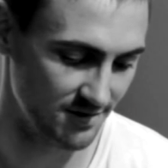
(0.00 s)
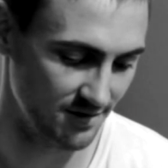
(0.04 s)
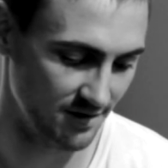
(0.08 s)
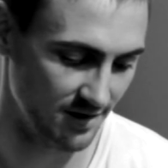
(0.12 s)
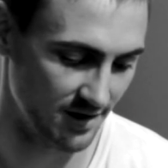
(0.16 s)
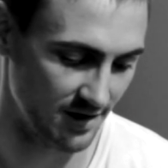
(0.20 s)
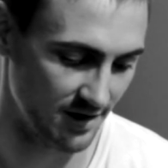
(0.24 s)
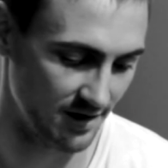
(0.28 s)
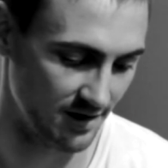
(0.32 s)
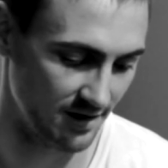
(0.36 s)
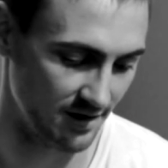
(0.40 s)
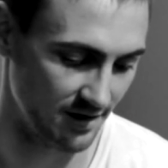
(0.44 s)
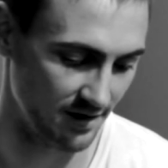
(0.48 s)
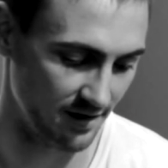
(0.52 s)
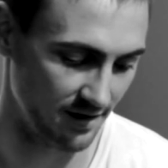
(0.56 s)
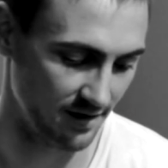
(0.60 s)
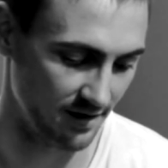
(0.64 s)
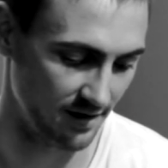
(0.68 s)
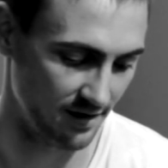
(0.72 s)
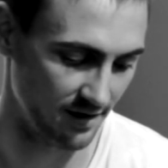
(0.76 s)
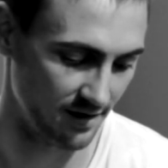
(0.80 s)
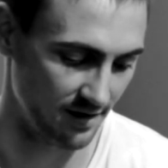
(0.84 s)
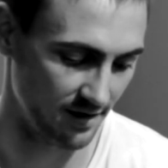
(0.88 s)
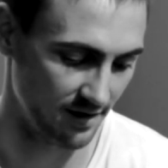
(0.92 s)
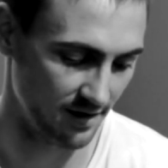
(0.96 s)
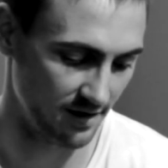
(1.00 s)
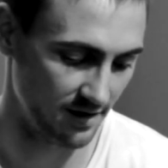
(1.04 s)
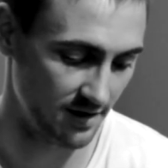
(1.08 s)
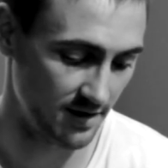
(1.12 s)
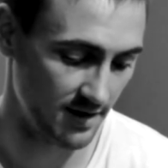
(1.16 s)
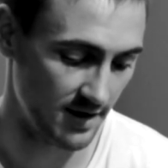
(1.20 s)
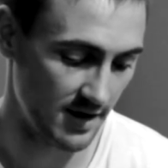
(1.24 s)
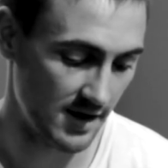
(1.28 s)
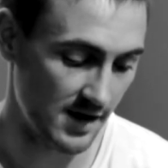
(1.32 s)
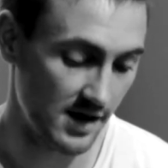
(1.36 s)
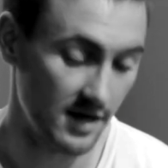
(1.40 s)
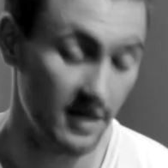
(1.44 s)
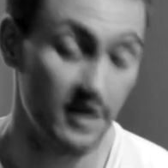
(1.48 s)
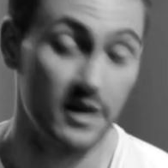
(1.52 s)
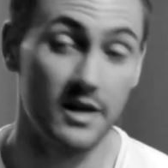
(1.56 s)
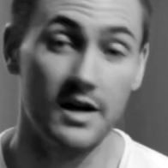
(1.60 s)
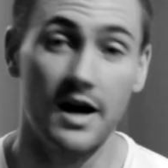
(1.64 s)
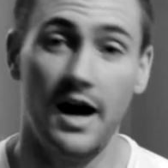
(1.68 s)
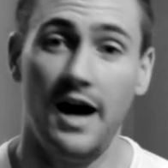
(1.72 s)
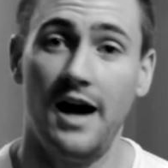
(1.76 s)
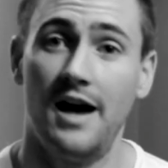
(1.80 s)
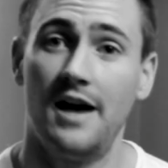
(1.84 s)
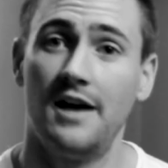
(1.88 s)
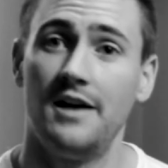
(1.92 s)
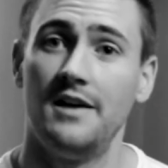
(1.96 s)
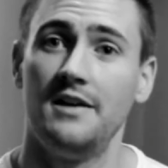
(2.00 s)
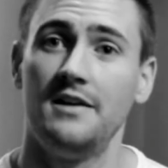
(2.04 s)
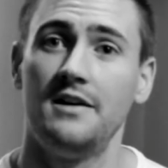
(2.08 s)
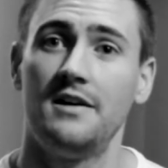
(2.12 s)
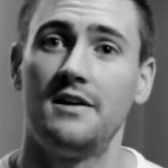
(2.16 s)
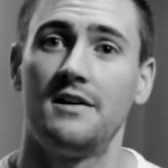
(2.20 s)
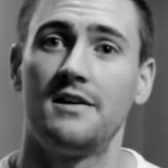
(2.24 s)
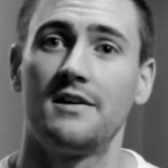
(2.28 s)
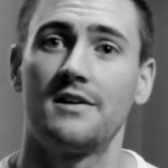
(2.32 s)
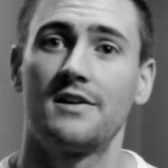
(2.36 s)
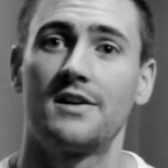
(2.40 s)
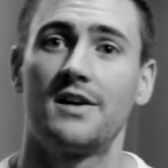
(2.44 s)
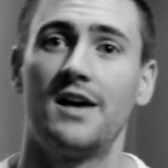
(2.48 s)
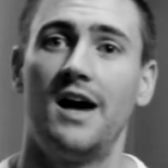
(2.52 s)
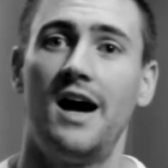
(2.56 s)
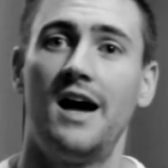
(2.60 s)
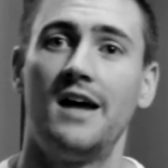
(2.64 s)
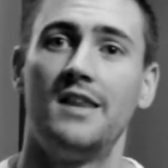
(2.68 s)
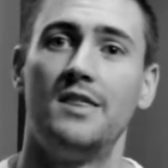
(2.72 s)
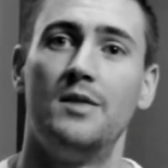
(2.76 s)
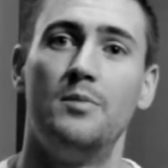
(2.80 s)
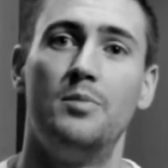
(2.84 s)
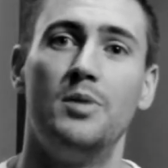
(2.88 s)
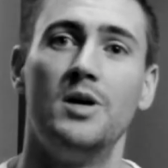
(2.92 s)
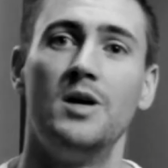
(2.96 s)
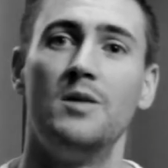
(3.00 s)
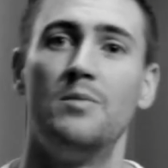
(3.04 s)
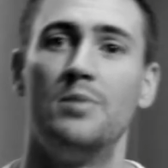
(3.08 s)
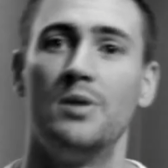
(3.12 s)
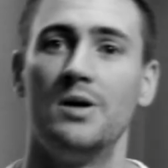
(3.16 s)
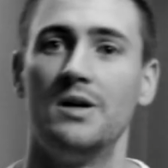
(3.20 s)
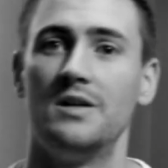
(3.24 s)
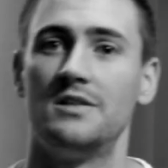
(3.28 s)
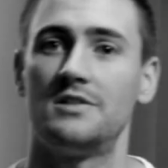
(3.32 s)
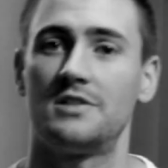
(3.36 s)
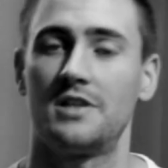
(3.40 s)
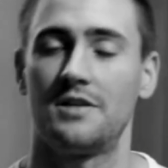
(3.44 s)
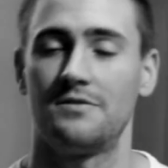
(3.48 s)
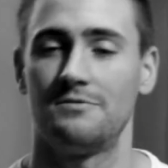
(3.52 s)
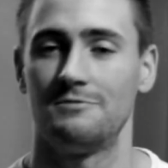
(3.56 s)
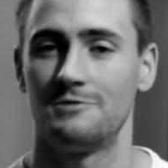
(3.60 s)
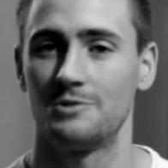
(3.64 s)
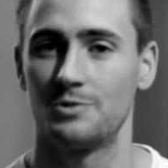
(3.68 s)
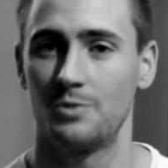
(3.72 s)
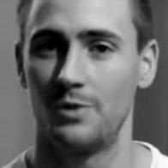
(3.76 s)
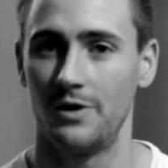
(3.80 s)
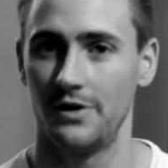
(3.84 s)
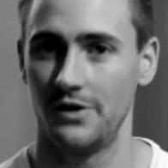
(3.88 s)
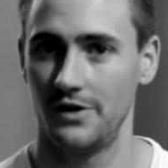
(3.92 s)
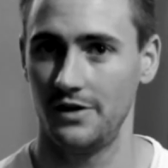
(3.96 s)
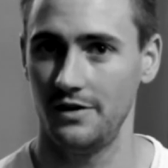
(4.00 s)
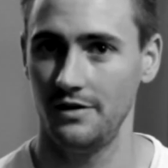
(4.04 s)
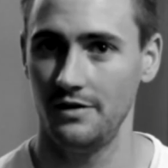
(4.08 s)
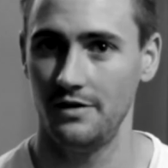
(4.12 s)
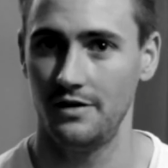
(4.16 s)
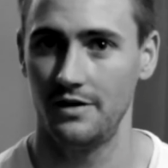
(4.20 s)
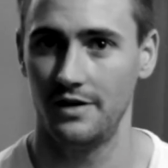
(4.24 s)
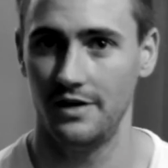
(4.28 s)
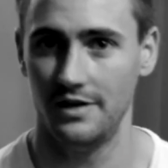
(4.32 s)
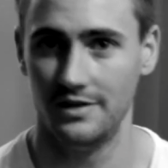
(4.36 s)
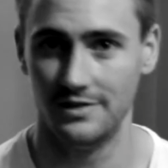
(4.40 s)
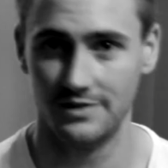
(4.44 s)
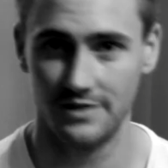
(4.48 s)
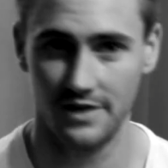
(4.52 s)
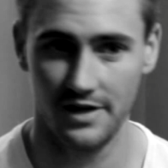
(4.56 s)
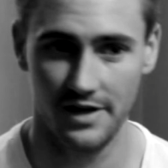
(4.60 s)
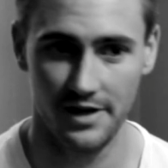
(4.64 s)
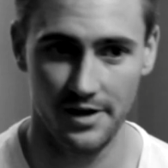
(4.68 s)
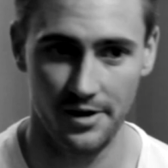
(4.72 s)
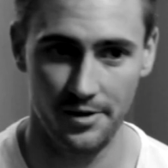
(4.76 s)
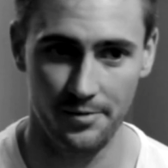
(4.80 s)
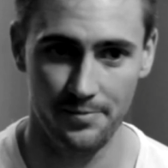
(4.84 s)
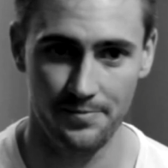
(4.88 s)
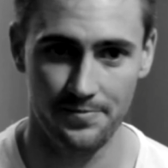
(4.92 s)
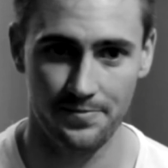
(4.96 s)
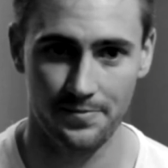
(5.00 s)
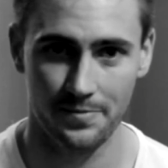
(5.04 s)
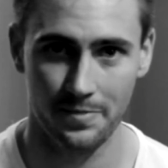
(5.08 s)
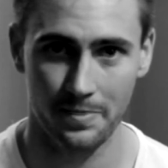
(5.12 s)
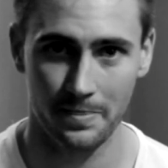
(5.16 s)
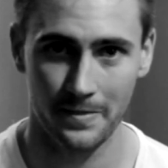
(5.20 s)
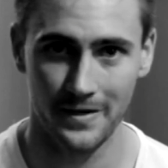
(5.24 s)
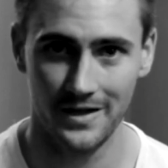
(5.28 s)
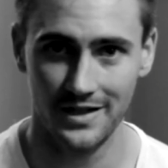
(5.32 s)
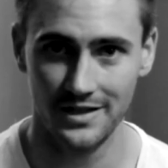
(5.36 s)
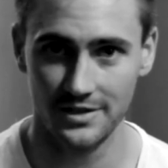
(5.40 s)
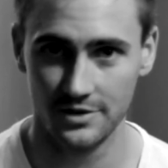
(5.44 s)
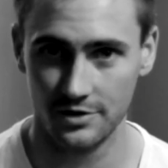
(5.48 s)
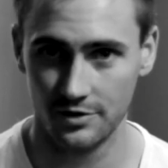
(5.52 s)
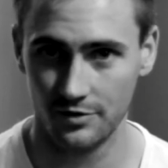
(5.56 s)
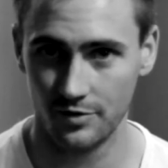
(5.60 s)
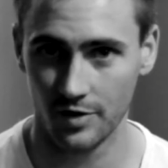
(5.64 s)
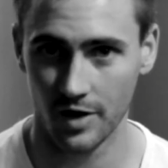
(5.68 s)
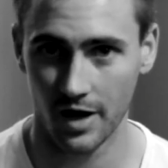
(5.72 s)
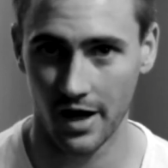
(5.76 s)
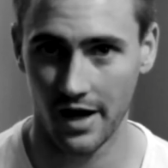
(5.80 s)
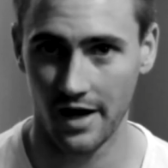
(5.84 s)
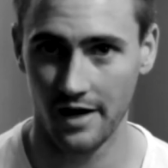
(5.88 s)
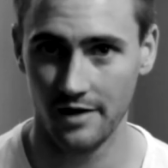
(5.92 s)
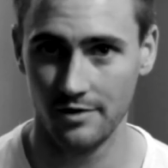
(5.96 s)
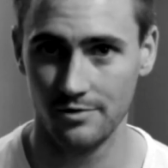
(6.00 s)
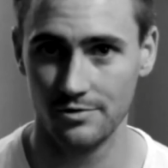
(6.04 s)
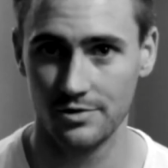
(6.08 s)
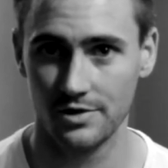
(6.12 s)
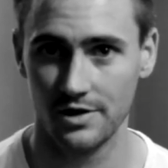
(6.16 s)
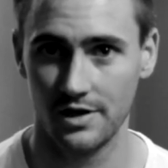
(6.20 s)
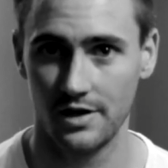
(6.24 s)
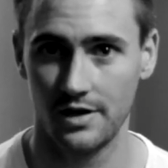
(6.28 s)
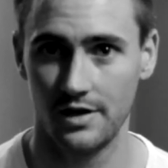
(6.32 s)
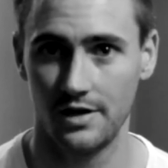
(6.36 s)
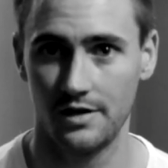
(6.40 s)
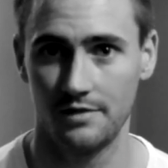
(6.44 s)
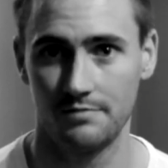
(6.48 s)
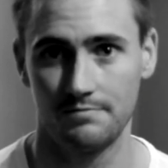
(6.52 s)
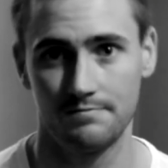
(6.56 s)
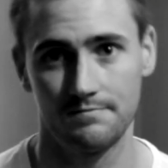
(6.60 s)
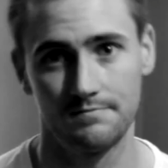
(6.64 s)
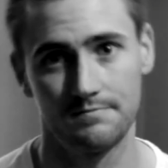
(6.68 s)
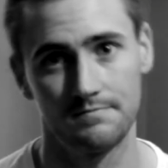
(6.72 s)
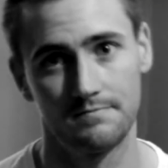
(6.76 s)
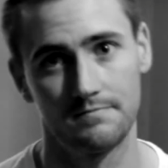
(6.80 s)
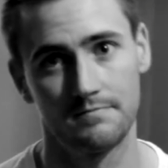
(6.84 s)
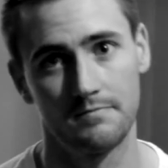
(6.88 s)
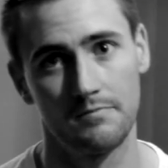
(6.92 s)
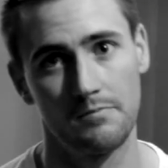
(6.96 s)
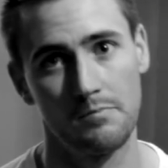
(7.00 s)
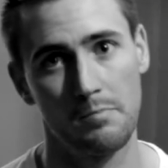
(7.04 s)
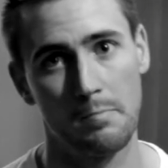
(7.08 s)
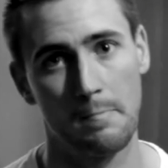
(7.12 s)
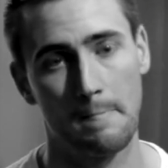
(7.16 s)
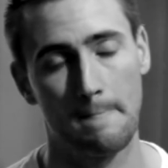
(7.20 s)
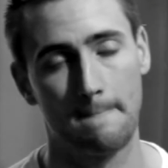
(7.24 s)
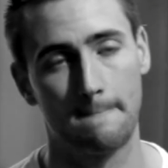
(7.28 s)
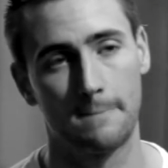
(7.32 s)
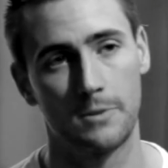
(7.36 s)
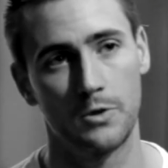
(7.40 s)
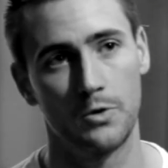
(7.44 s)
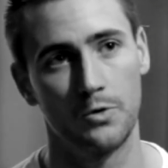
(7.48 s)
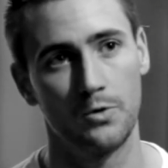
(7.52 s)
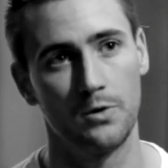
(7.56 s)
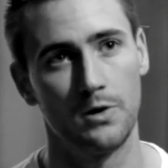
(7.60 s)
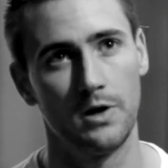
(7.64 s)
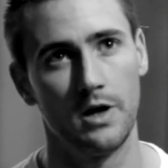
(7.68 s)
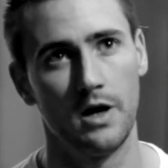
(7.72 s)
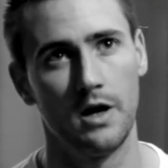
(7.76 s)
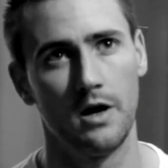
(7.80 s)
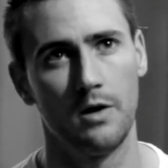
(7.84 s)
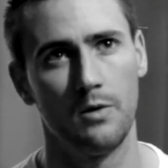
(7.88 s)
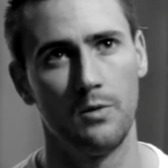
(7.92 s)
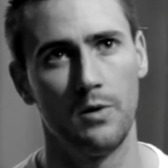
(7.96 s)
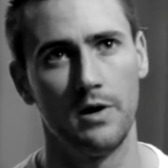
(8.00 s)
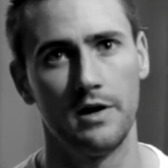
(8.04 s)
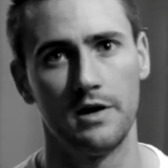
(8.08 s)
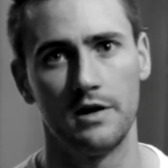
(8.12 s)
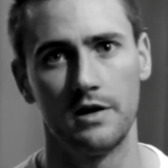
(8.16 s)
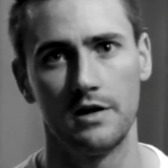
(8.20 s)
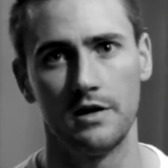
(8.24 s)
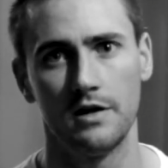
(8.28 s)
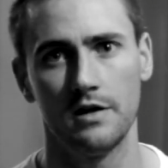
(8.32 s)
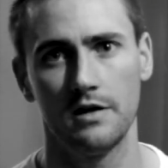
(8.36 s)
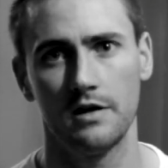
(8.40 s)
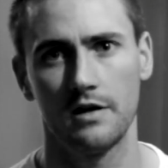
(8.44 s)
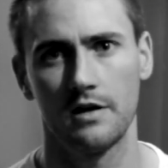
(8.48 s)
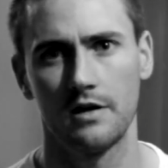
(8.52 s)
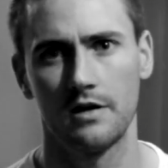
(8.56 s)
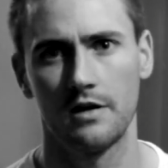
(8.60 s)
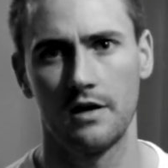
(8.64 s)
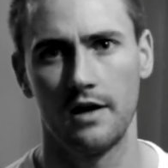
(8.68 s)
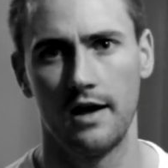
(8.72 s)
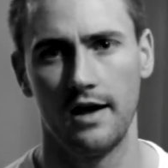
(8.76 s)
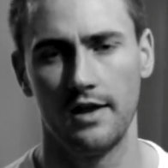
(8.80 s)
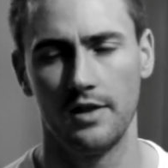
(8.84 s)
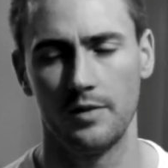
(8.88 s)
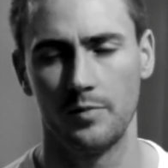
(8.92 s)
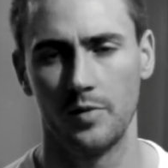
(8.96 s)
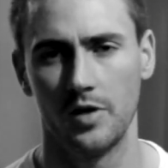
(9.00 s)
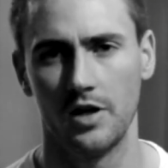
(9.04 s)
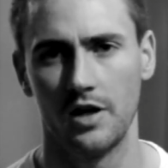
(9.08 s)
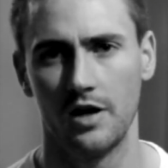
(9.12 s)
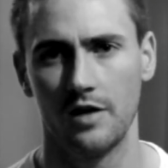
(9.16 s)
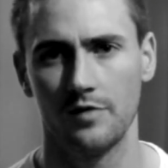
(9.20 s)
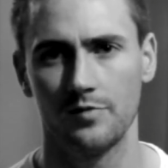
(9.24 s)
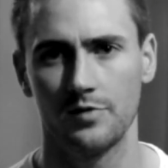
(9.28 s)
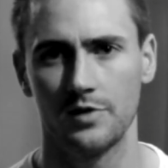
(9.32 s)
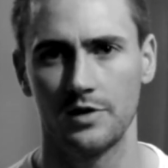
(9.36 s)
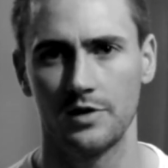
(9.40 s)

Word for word: uh, Kai Kai the BB seven twenty. He's um he's another guy who's uh doing uh Wendler at the bin, I